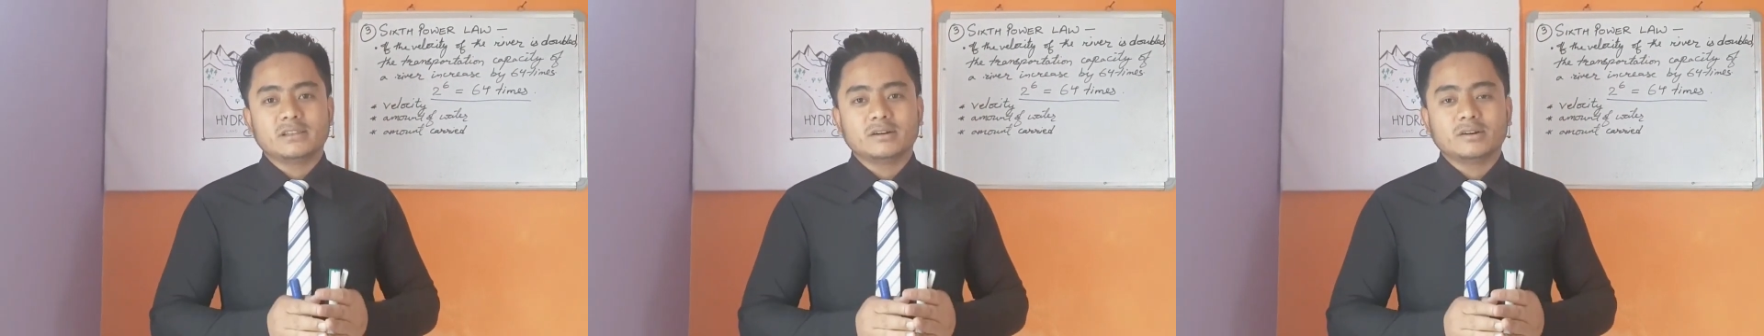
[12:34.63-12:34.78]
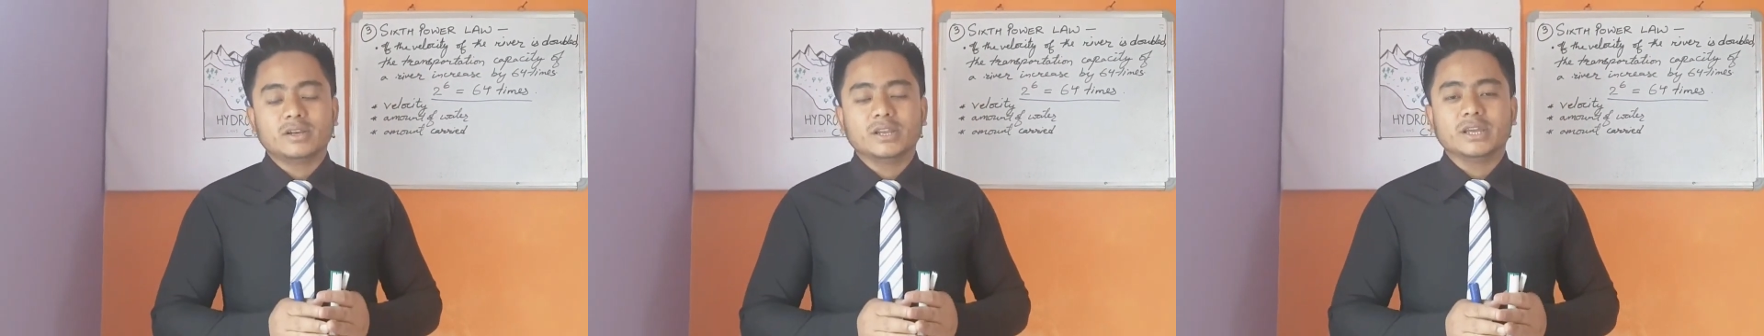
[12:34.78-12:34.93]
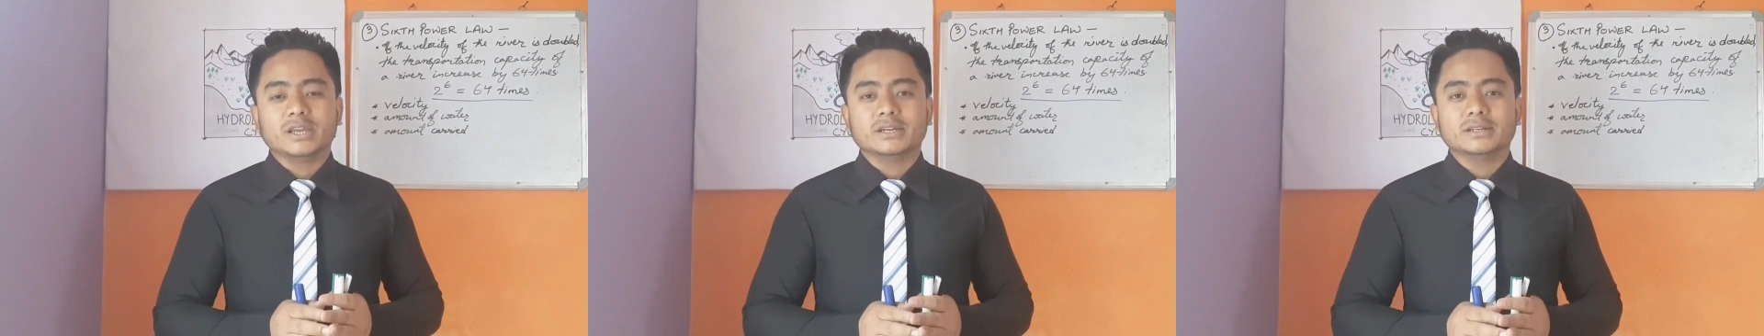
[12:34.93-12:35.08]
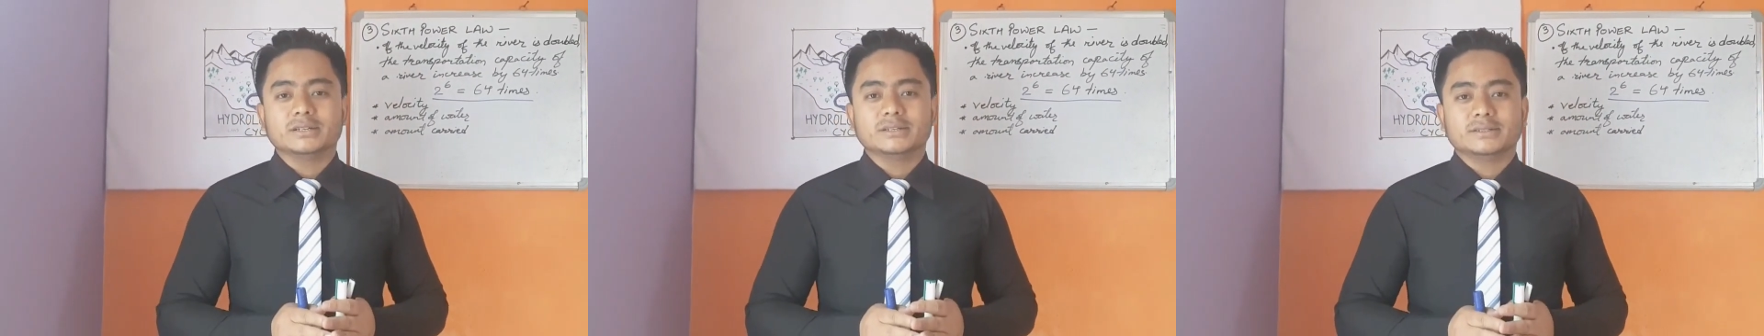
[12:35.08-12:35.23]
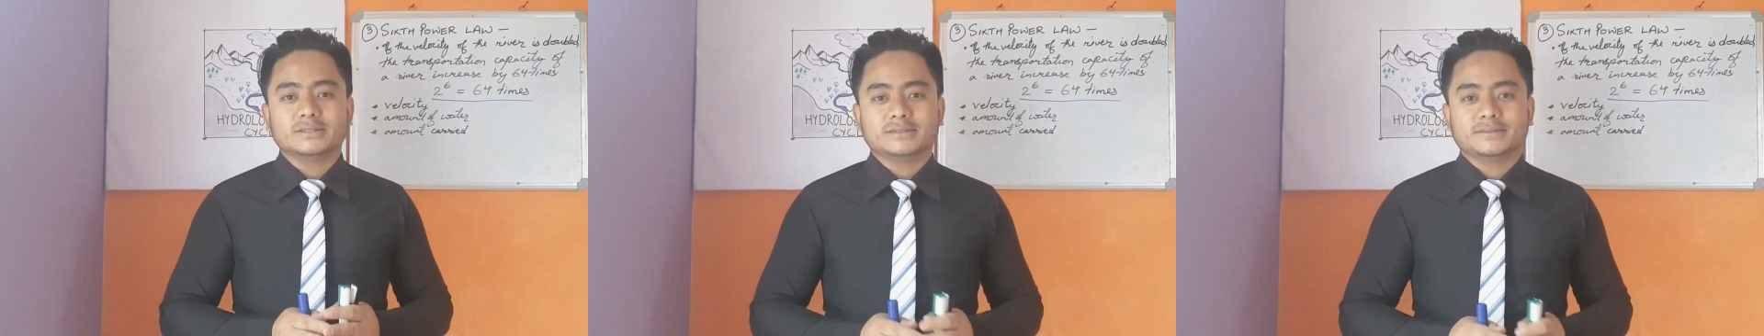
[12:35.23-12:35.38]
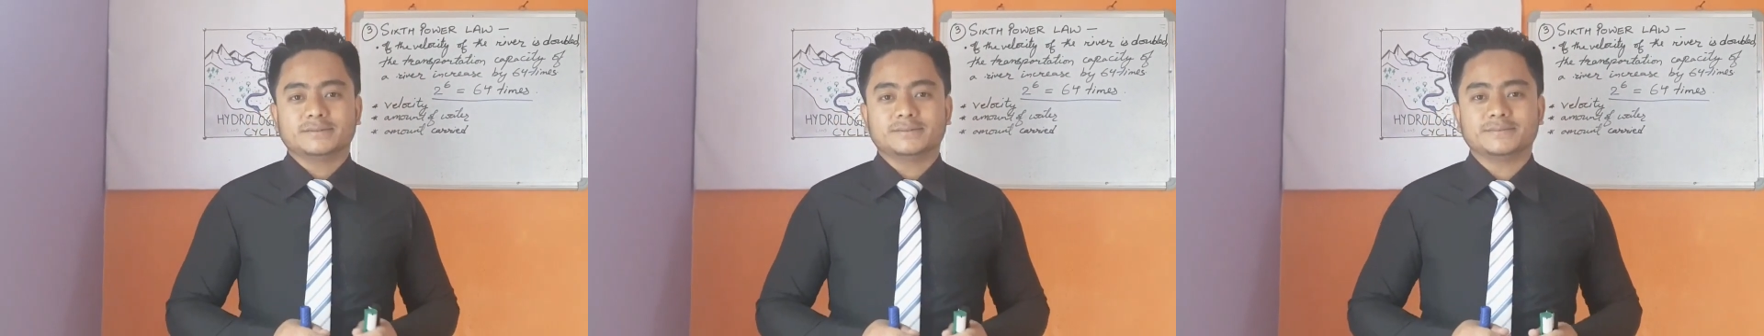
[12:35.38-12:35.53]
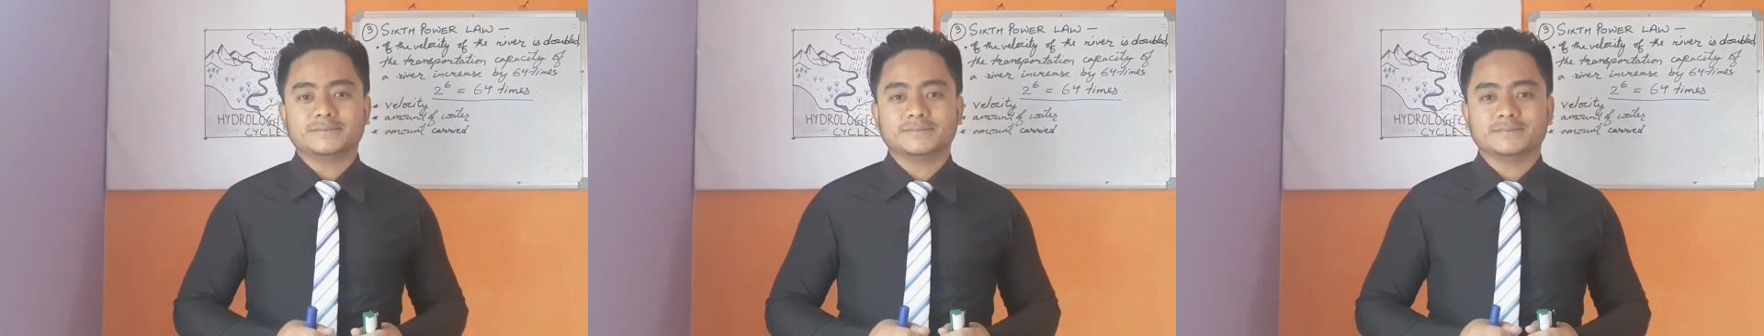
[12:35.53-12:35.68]
learning.
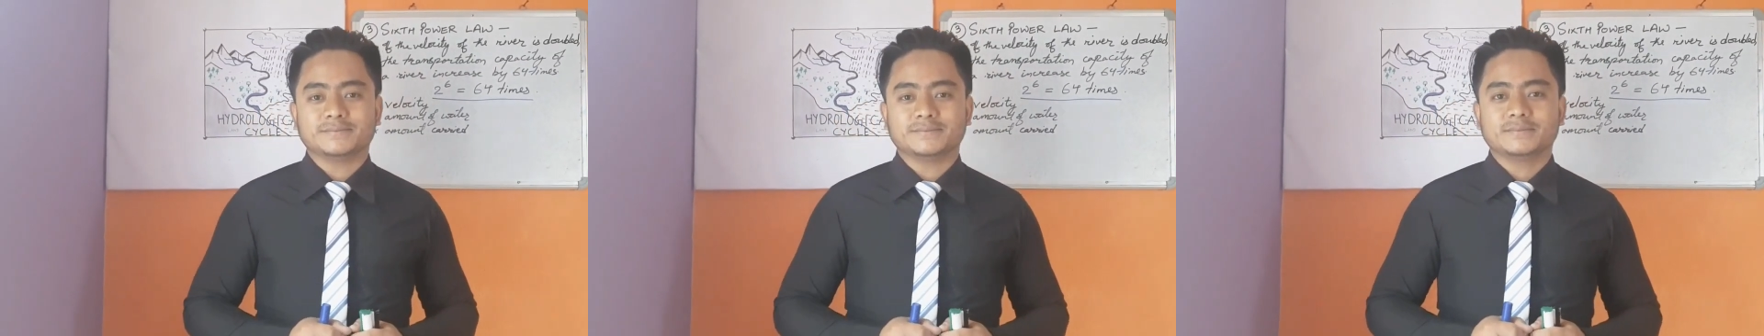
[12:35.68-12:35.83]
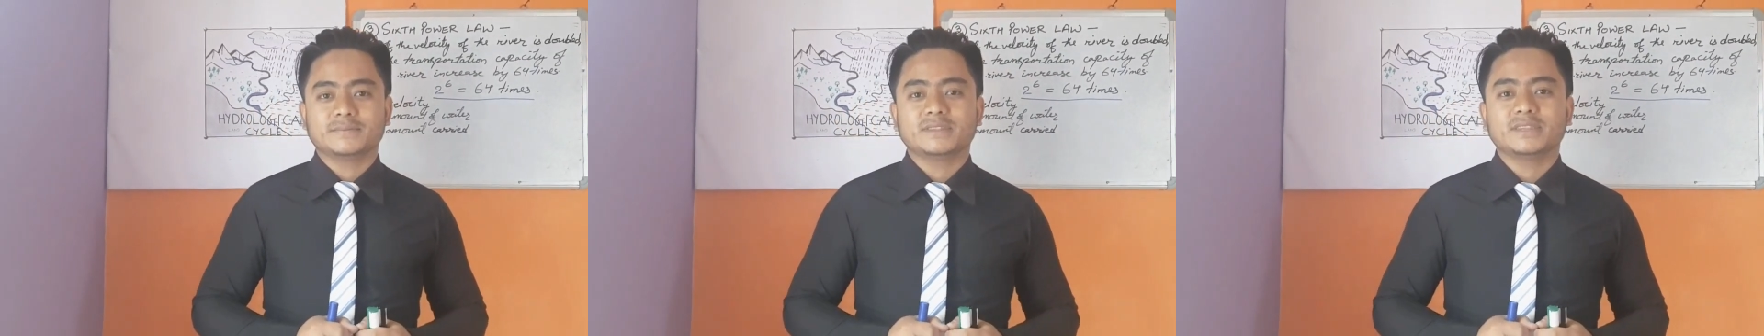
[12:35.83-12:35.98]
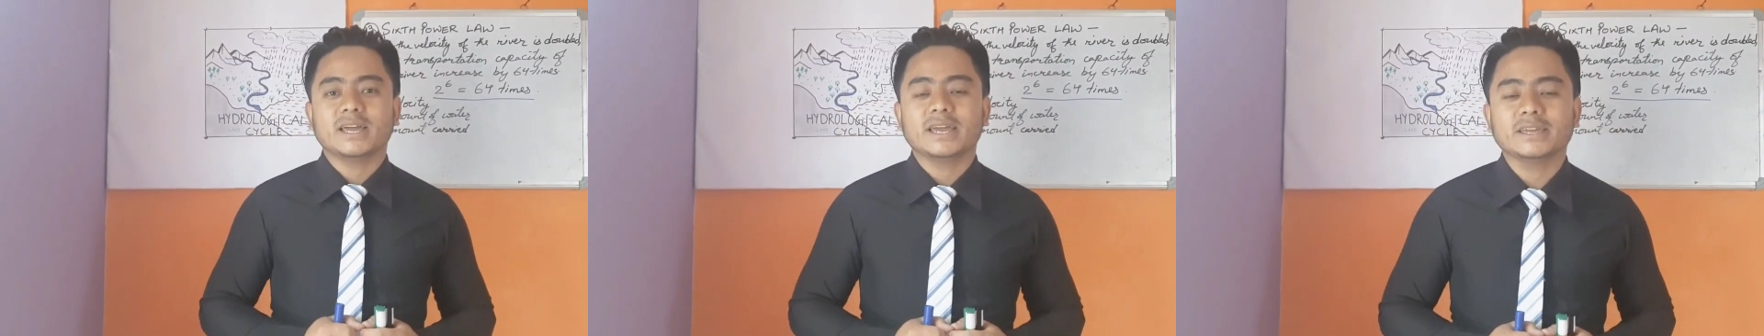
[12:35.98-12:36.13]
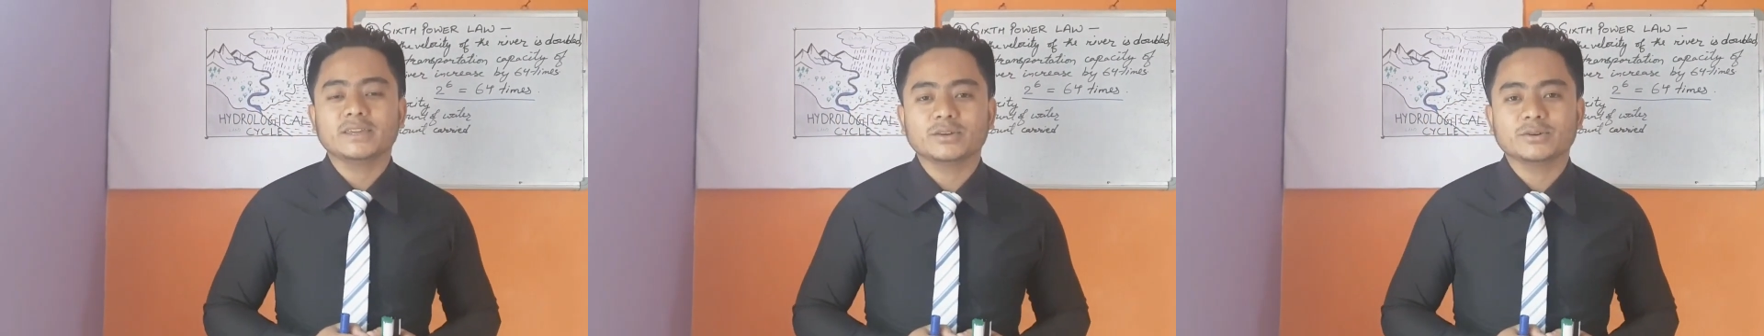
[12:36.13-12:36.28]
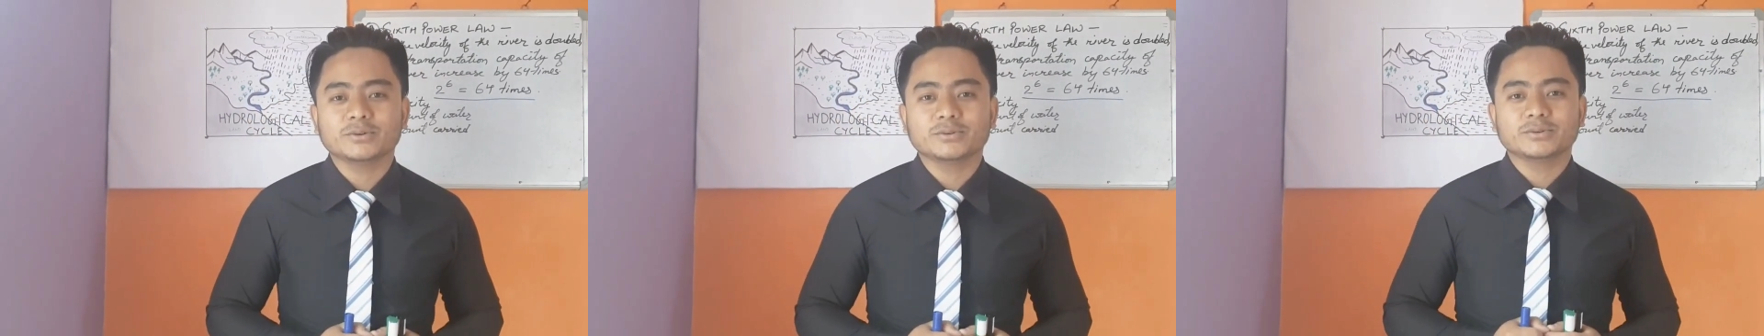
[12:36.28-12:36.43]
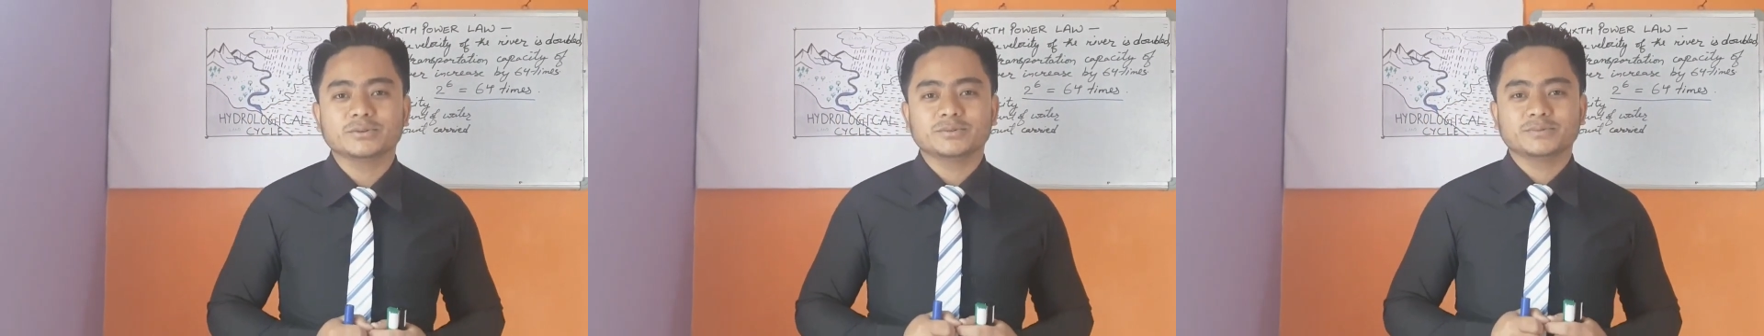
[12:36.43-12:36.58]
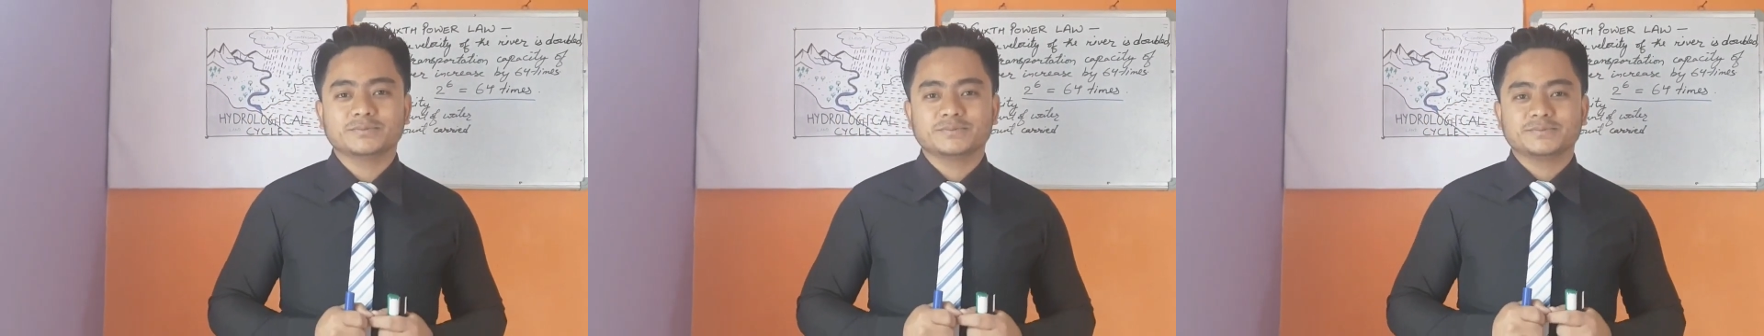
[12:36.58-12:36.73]
Thank
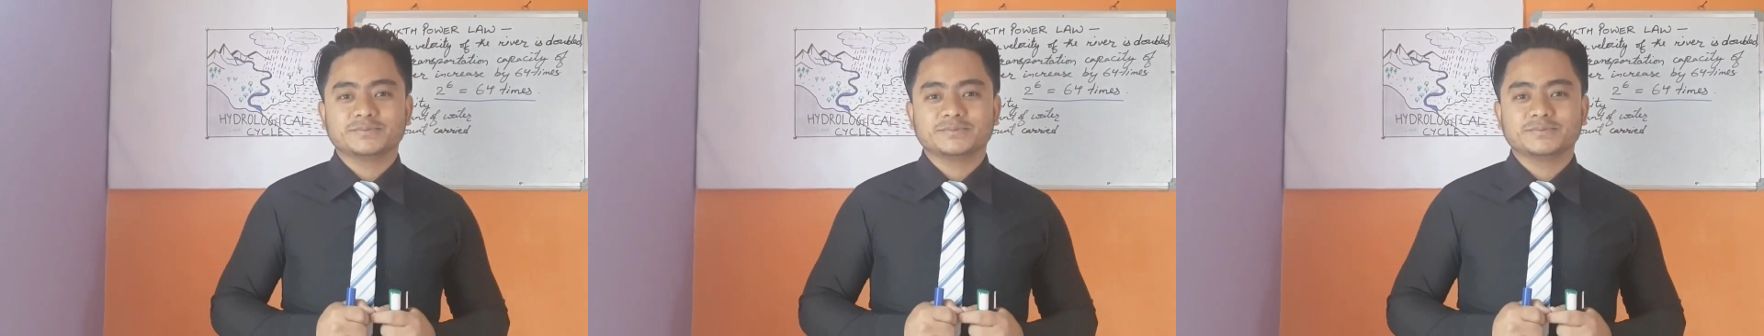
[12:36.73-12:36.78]
you.